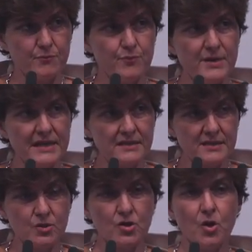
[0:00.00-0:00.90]
brings
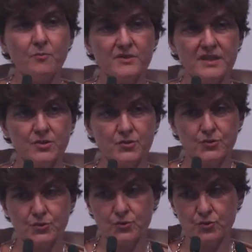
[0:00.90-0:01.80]
the company
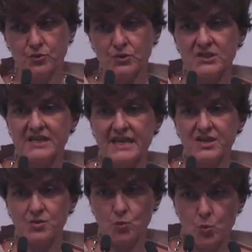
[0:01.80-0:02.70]
to the
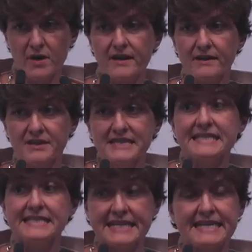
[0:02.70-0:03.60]
stage where this
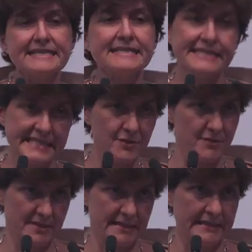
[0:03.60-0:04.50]
is taken
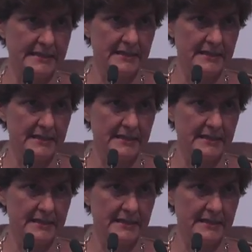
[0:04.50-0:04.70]
seriously.